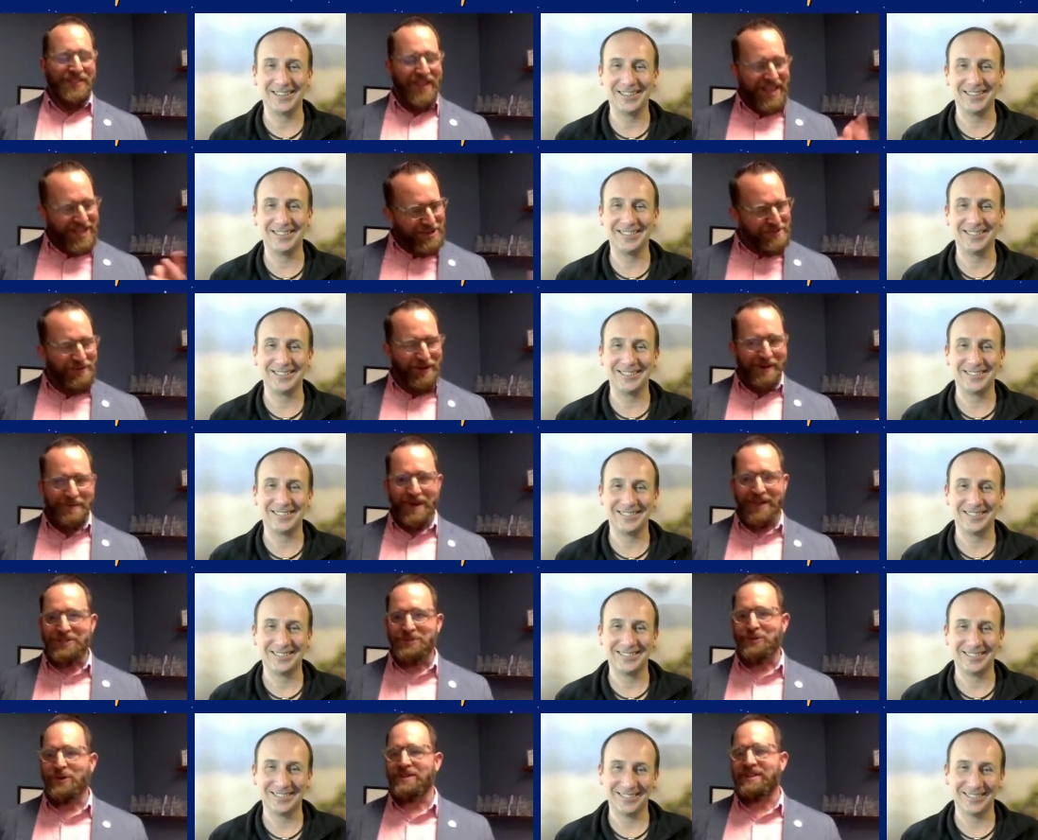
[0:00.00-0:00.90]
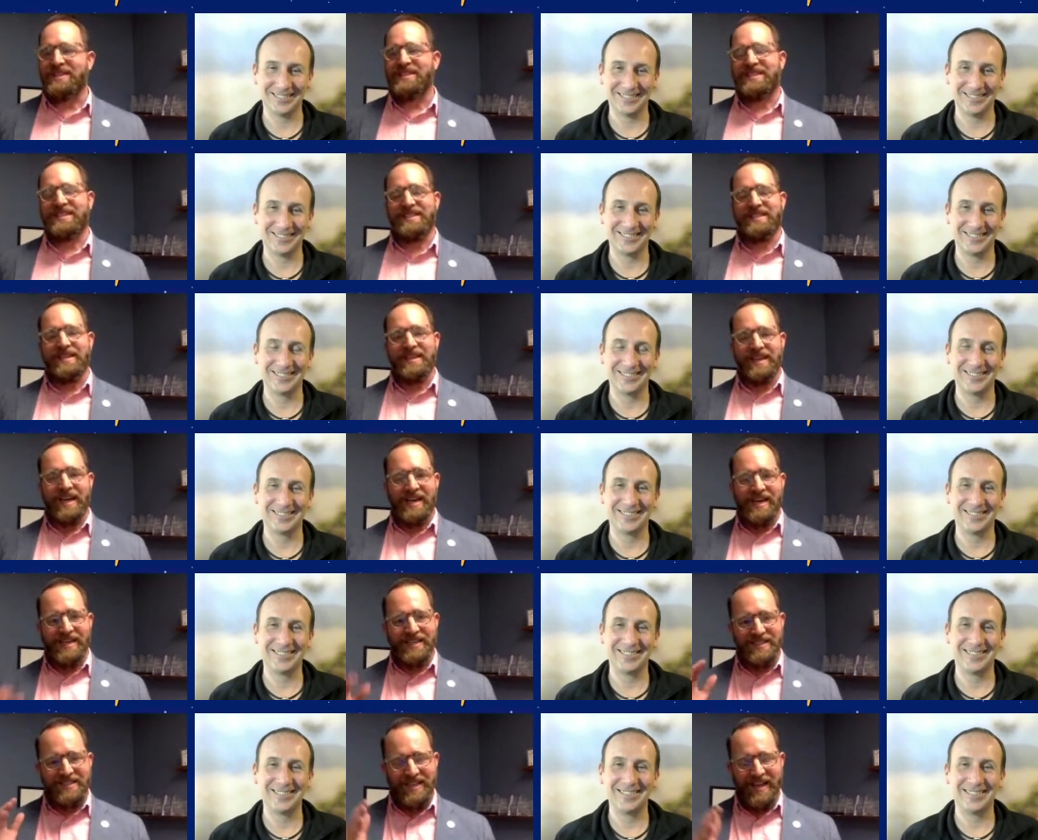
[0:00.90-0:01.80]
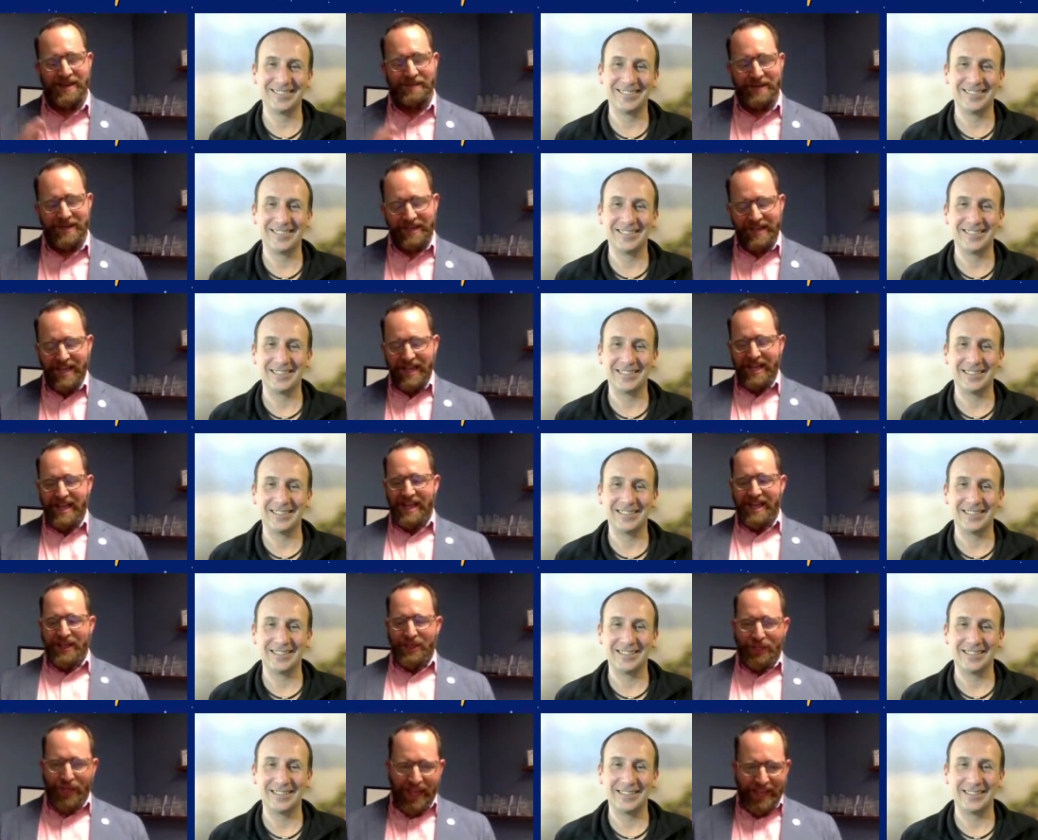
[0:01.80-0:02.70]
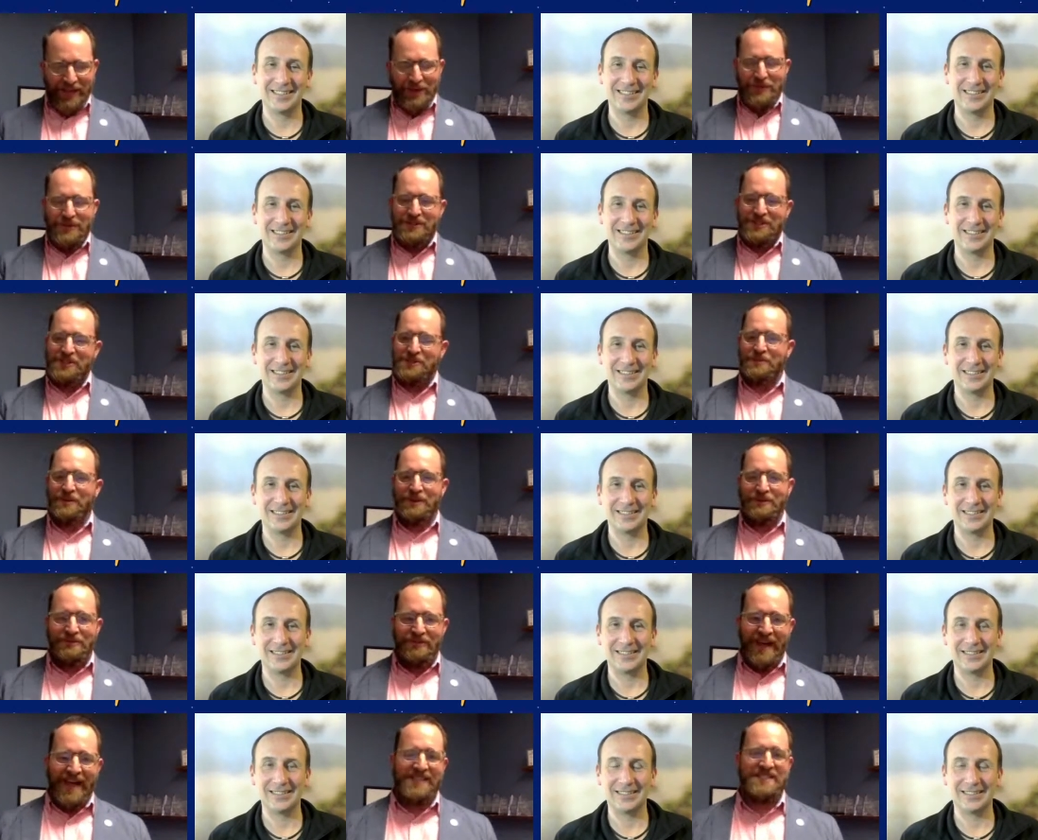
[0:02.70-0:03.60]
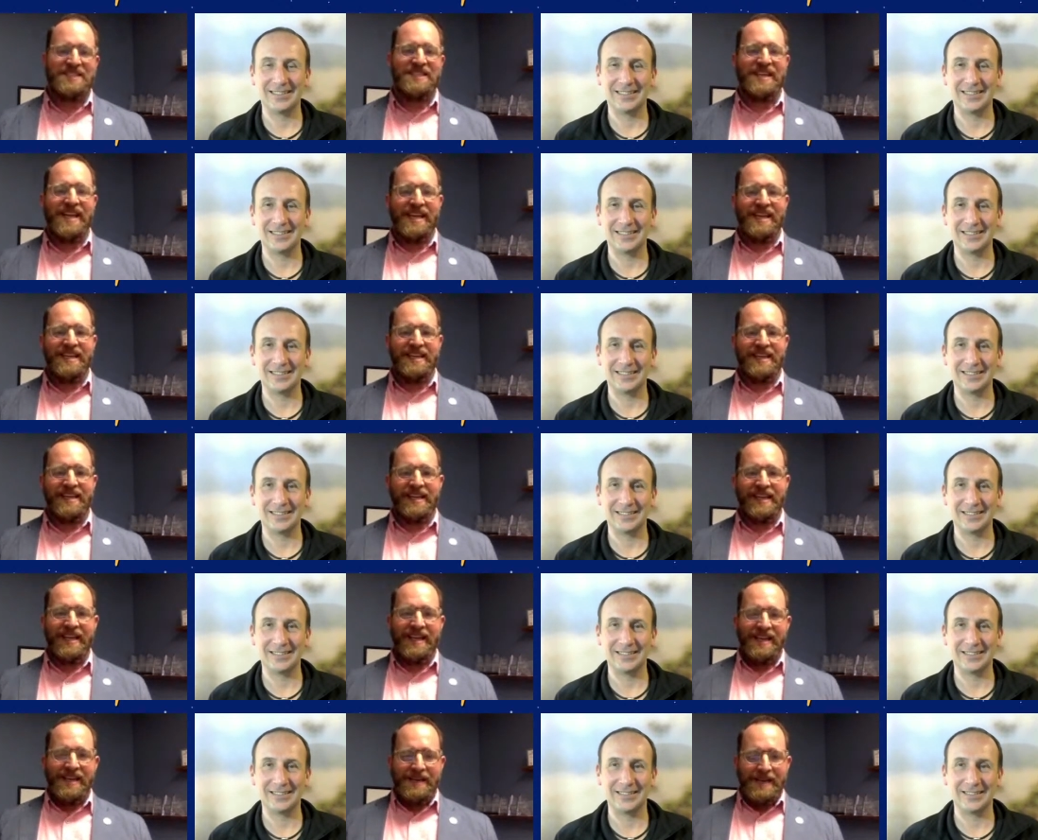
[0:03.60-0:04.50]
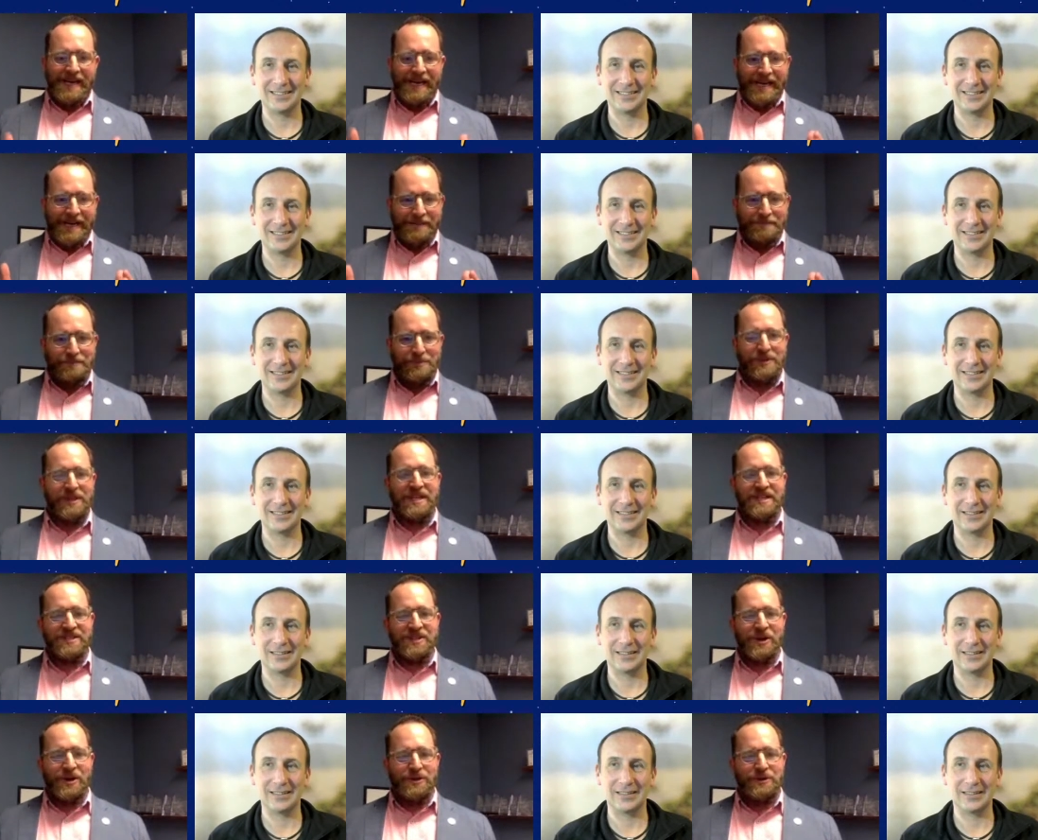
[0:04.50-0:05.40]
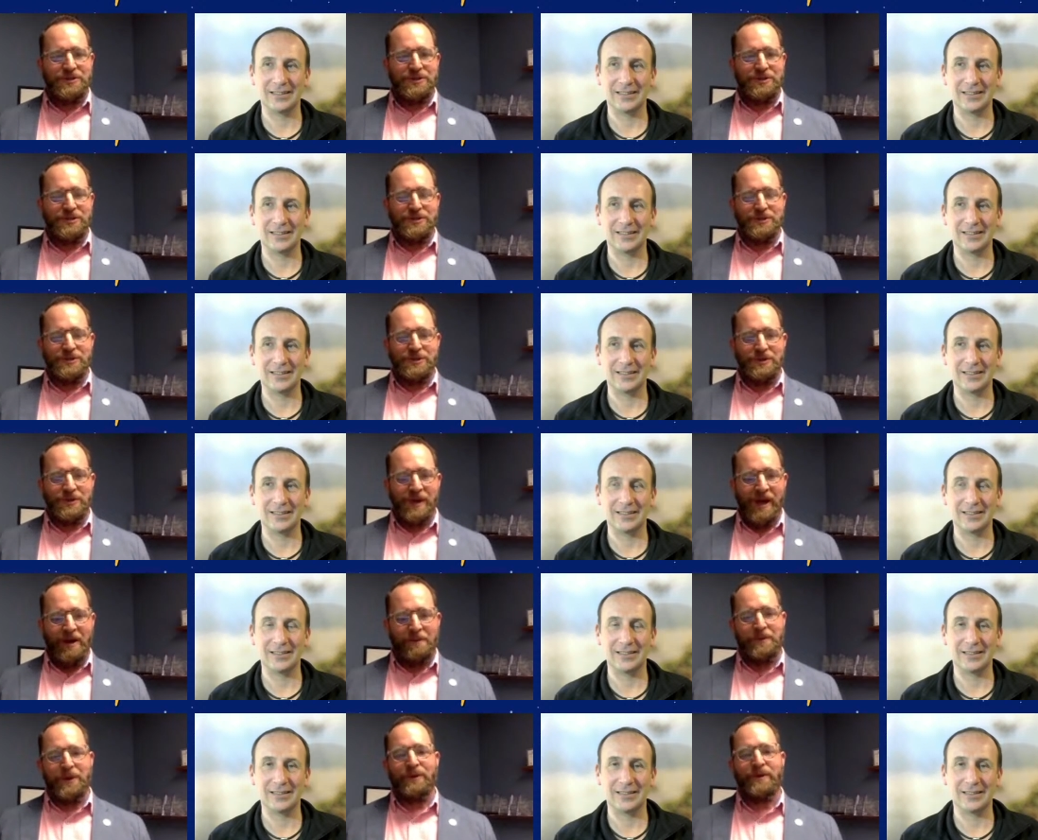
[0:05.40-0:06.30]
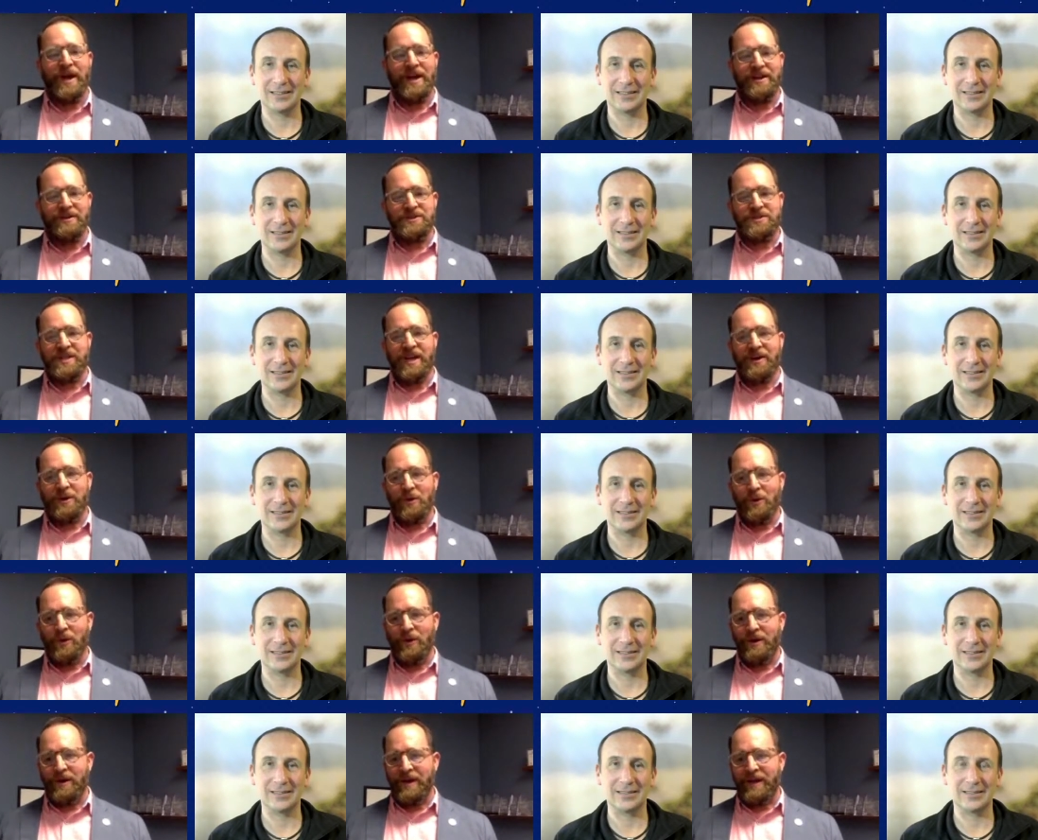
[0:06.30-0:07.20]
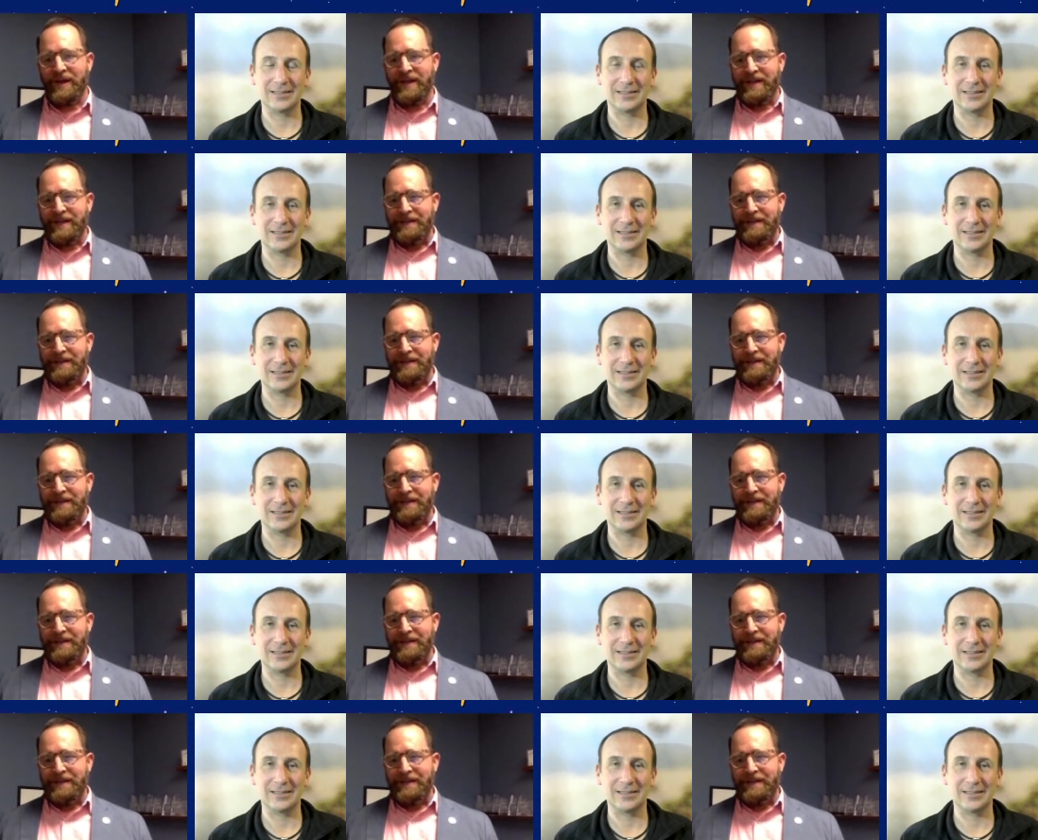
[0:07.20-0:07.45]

Speaker 1: Thank you very much. Well, listen, uh, Simon. Thank you. This has been fascinating. Um, please go to helpingrhinos.org.